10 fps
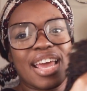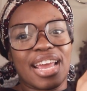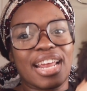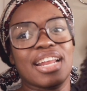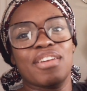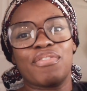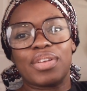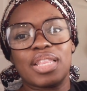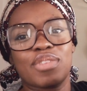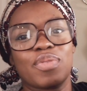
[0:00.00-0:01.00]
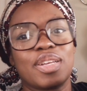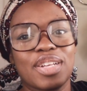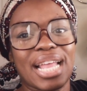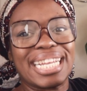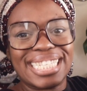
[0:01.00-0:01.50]
And for this one,
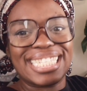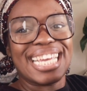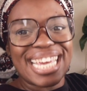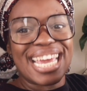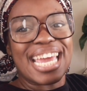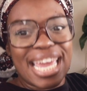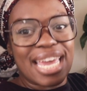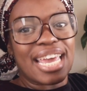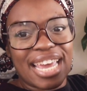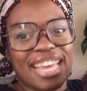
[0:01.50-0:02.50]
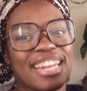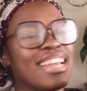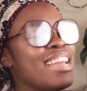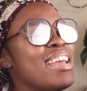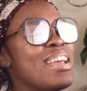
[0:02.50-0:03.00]
you're like digging in,